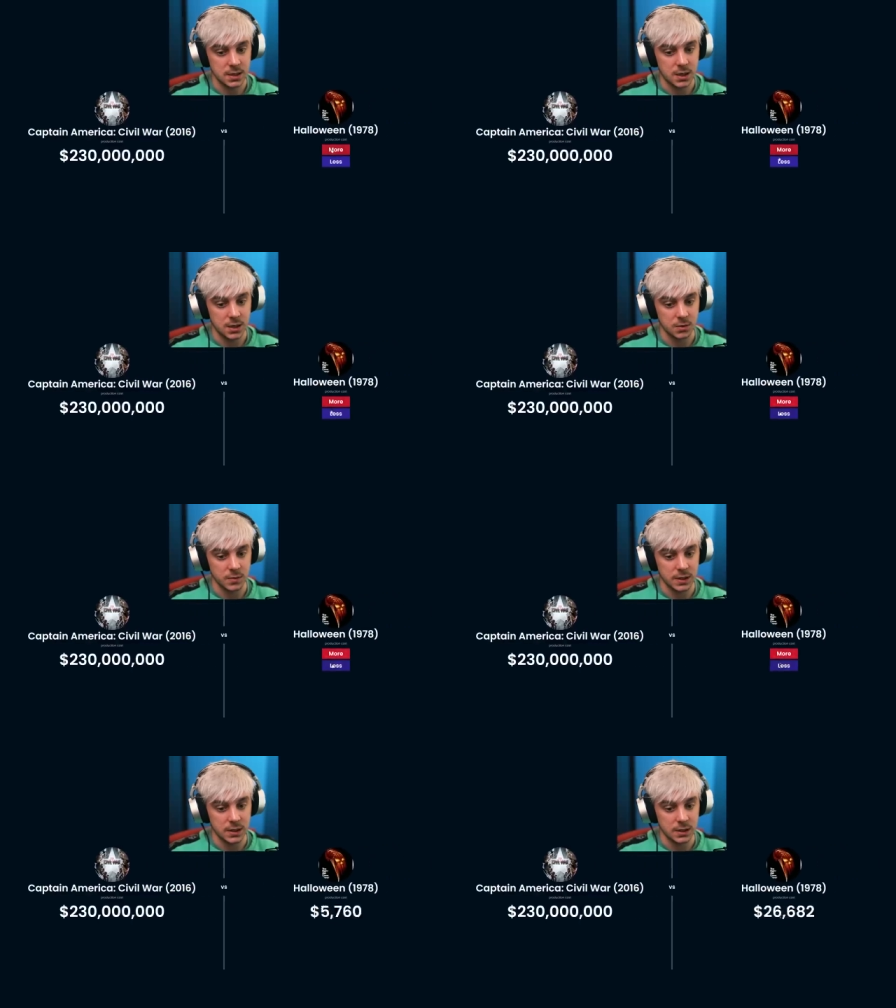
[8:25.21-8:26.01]

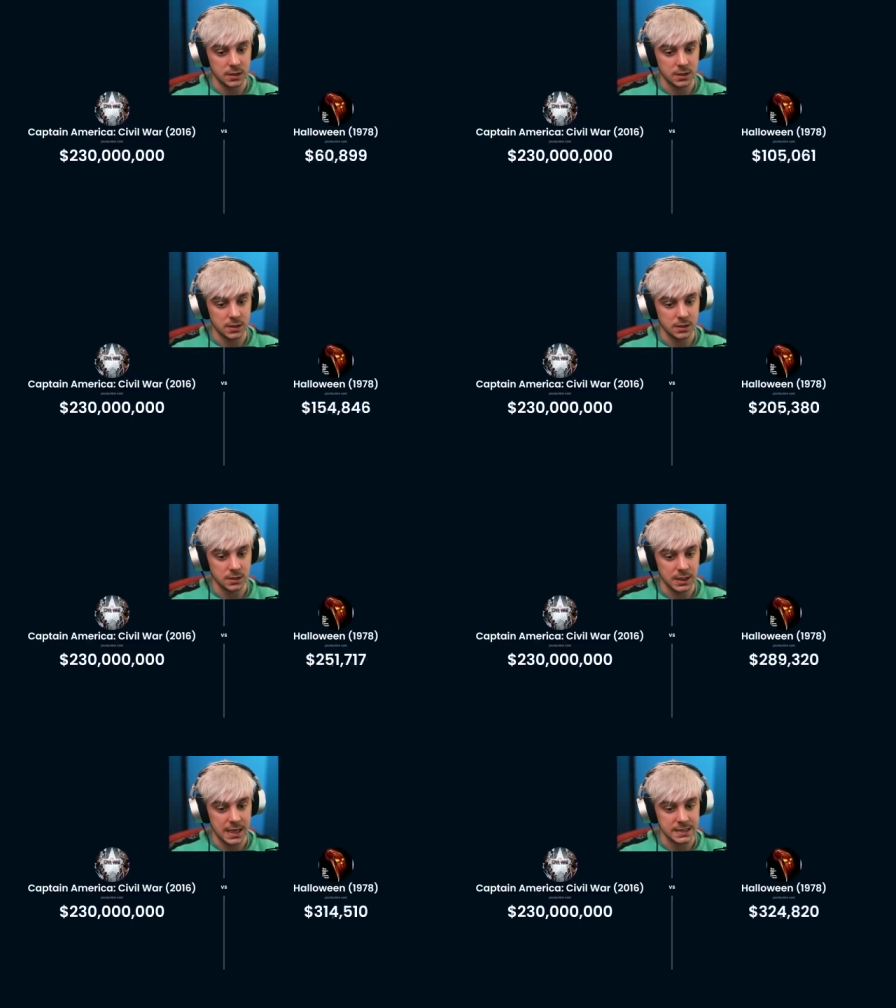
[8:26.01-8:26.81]
Halloween,
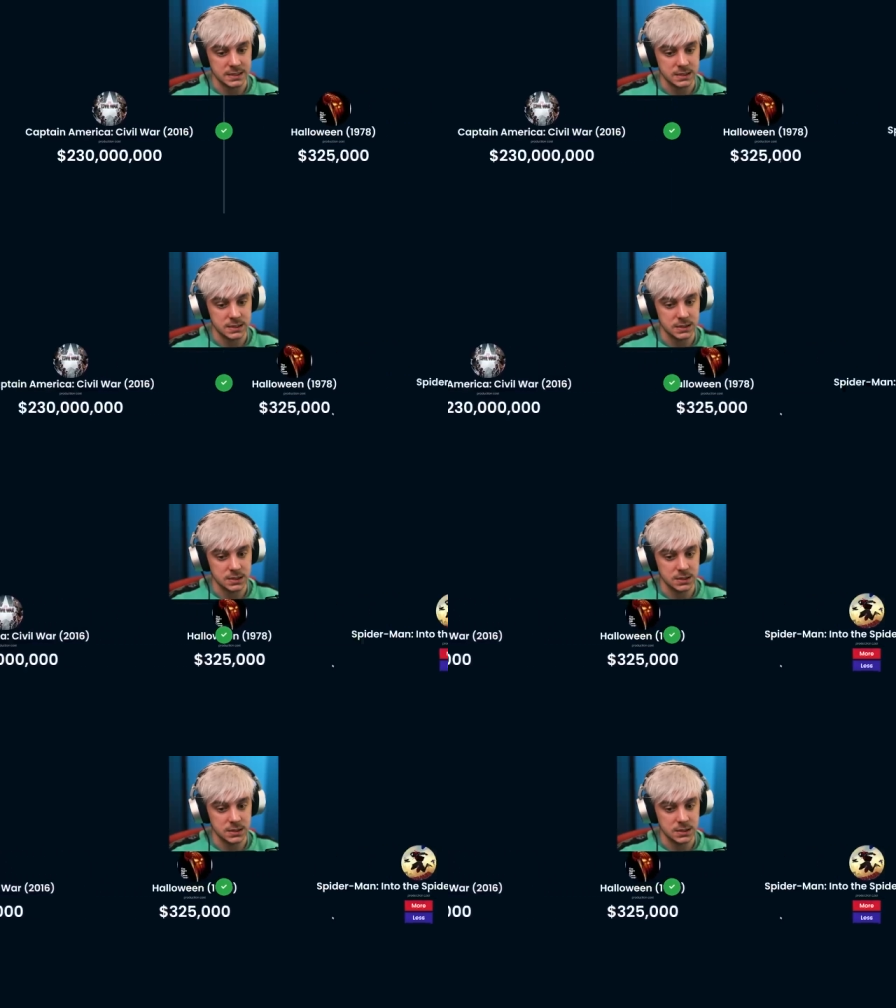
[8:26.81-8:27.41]
less.